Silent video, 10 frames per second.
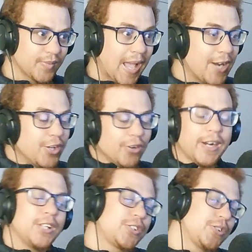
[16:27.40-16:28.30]
And you
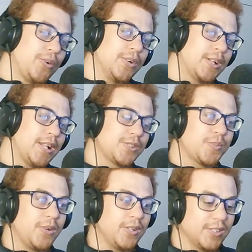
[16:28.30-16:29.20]
already saw it, let's be
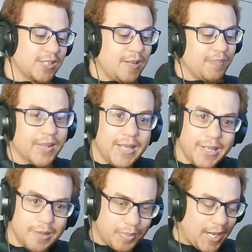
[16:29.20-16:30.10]
honest. They're
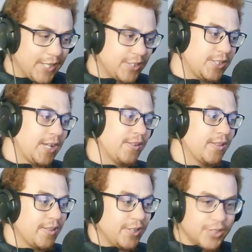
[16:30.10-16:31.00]
eating pie together,
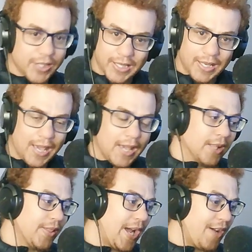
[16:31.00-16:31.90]
they're drinking
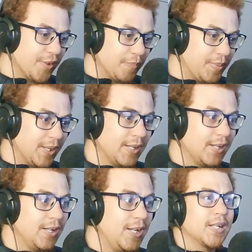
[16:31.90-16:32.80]
ale, they're having
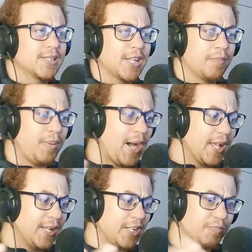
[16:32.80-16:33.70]
beer. It's like, by,
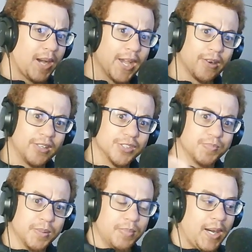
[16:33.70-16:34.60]
let bygones
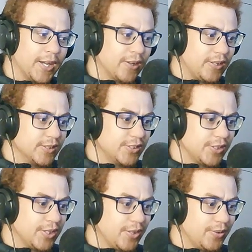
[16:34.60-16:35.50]
be bygones, you
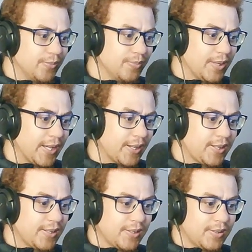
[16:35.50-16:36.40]
know, like,
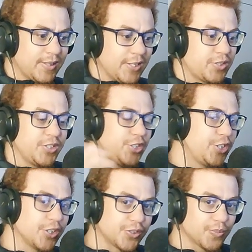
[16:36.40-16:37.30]
this is
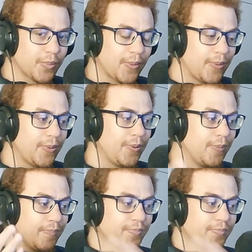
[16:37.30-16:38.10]
just war.